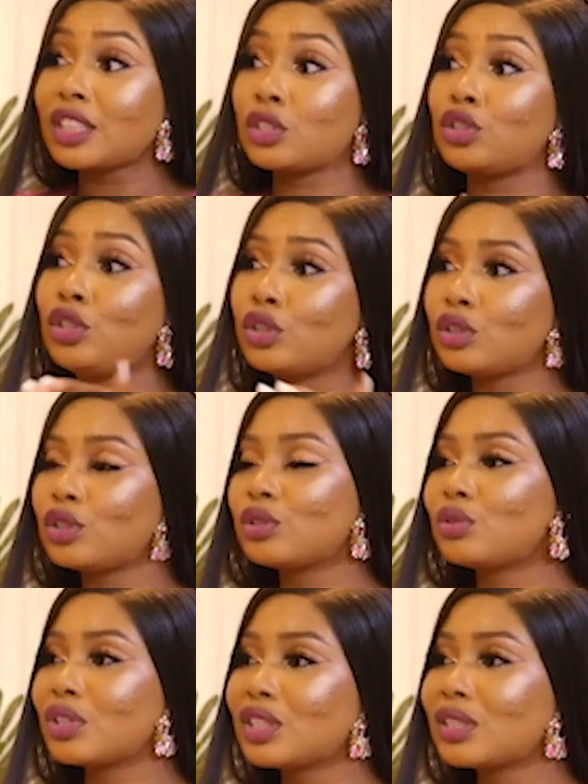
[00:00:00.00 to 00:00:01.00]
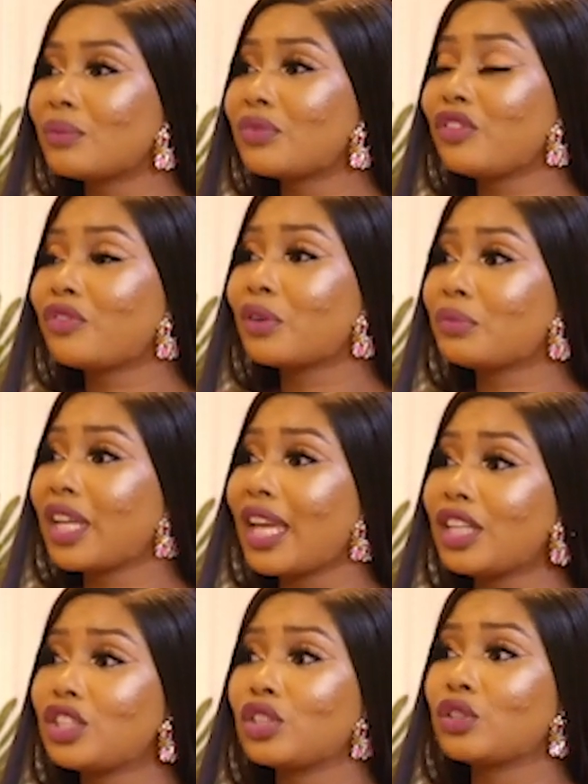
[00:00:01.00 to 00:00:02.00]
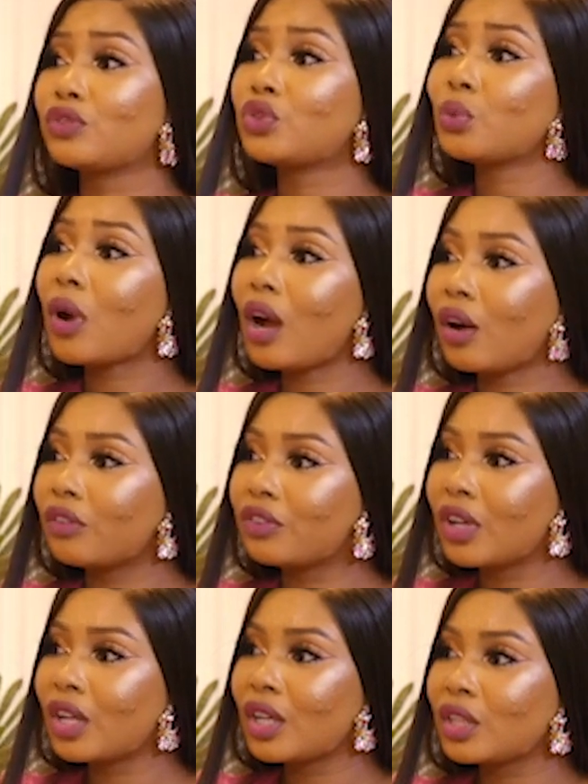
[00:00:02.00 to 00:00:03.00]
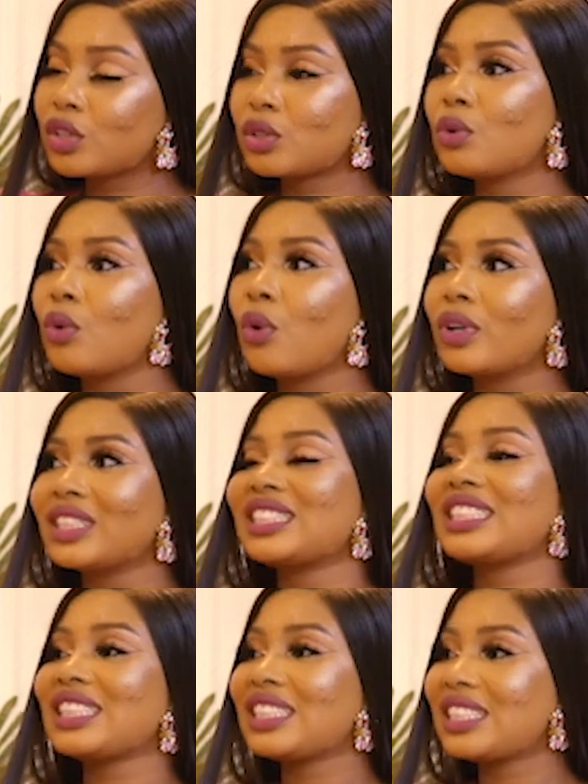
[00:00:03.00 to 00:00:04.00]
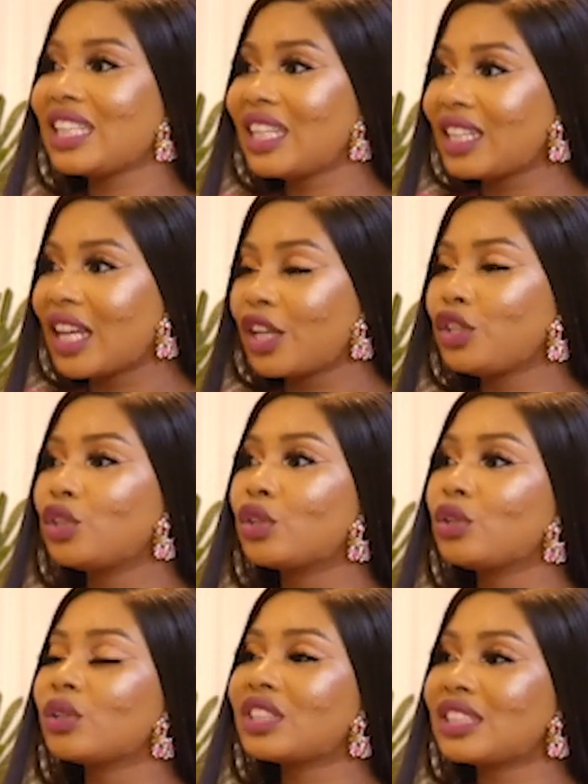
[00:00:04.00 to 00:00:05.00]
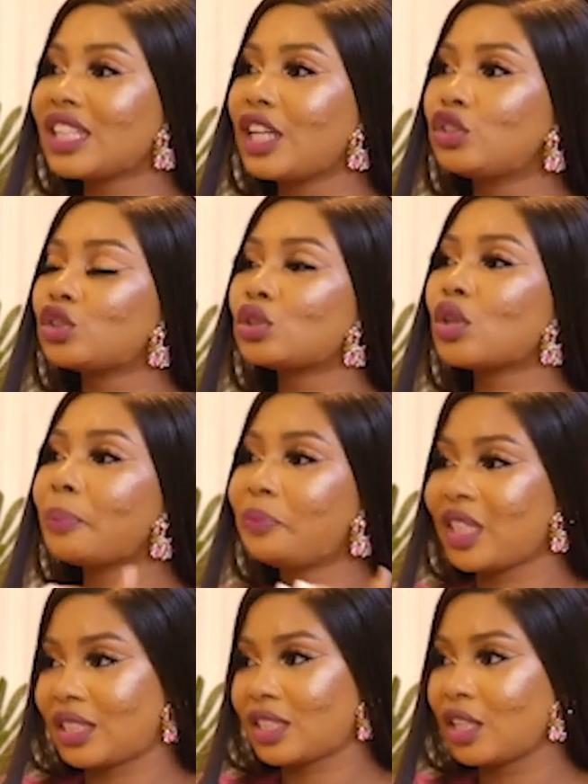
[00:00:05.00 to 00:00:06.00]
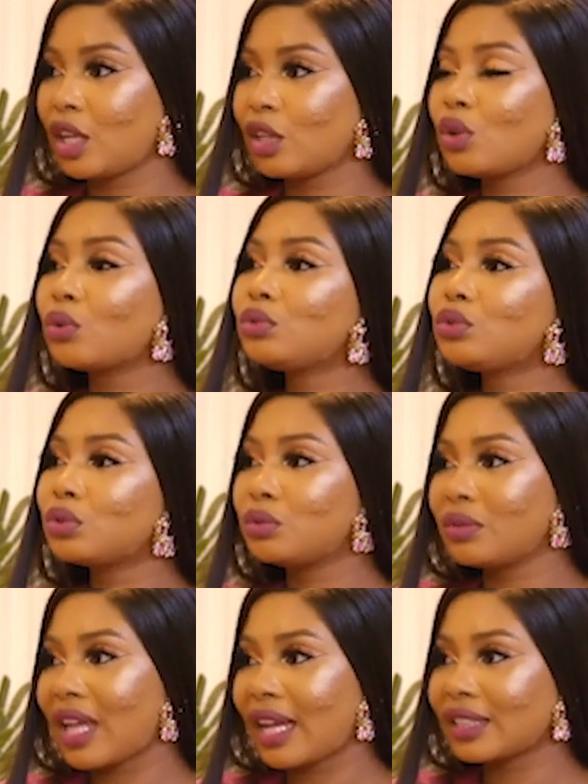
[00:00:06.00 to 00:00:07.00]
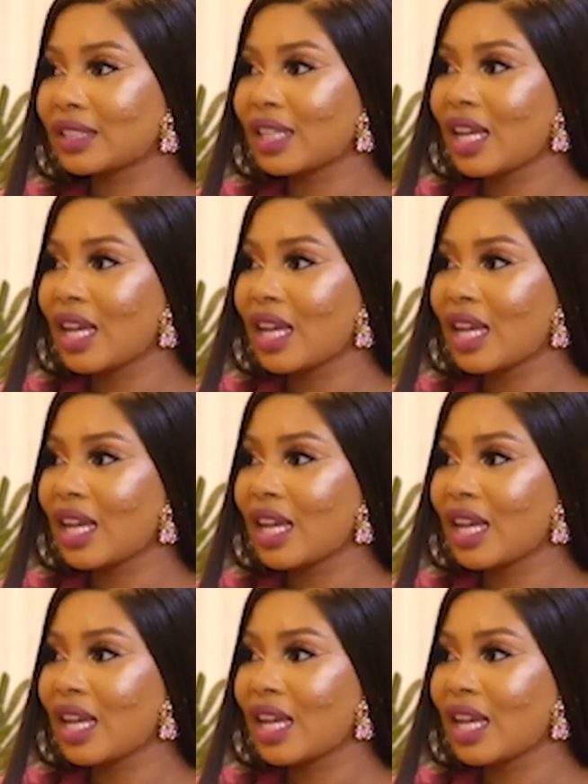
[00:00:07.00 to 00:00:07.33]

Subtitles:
is used to doing something from the ages of 12 to 16, and you're not saying, stop it, don't do that.